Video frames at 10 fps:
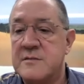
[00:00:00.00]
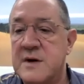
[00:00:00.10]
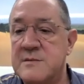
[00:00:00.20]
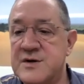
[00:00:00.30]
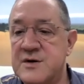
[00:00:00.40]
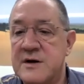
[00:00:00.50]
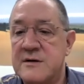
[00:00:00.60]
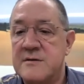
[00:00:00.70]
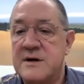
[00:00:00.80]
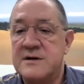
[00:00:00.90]
I'm sorry,
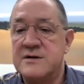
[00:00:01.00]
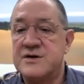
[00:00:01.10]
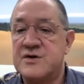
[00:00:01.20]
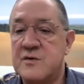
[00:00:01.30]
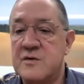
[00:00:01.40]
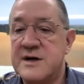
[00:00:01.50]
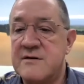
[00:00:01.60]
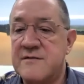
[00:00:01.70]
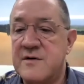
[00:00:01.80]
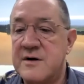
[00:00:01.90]
I didn't scroll
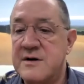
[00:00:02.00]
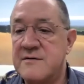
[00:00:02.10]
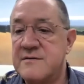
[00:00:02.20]
down far enough.